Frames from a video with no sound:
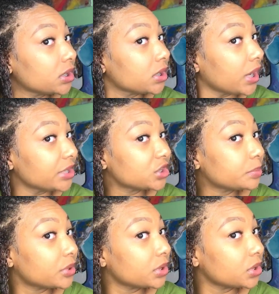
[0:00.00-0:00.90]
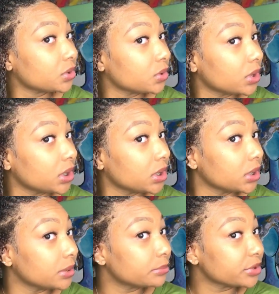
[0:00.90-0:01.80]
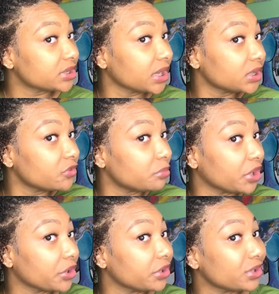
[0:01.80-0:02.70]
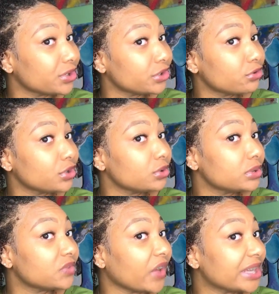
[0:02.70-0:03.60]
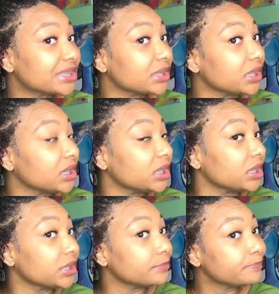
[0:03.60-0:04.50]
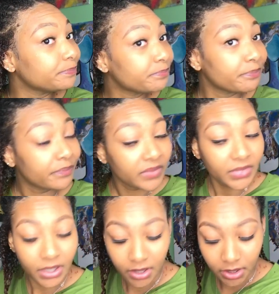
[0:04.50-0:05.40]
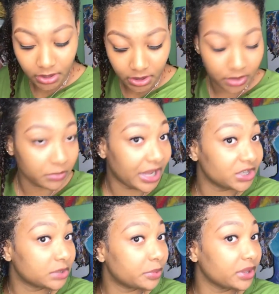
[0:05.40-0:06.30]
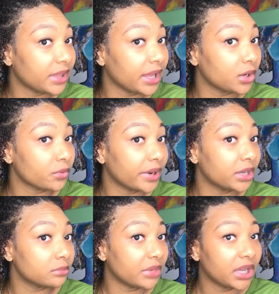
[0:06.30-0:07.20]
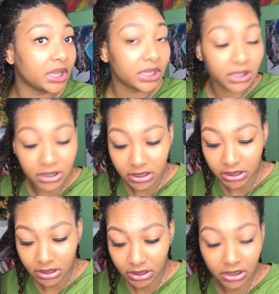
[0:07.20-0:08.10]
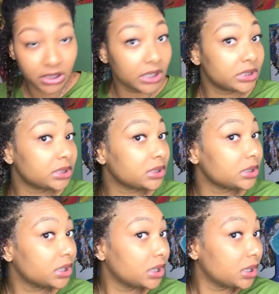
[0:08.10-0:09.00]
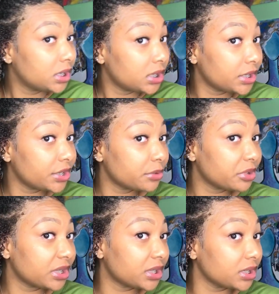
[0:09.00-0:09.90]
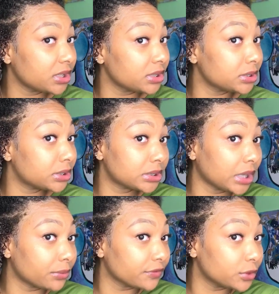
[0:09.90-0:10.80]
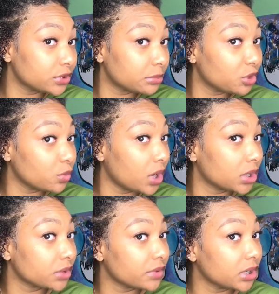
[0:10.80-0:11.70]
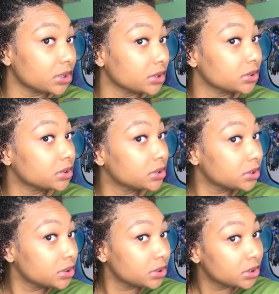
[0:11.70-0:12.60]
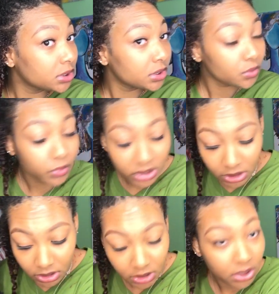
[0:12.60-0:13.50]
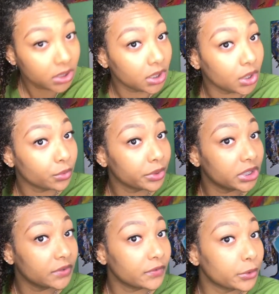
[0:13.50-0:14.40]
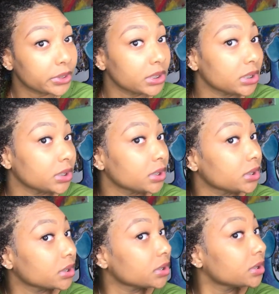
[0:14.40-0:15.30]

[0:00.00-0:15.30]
I just put a little protective barrier. You can use Vaseline. I just put that around my edges here because I refuse to be walking around with a red forehead.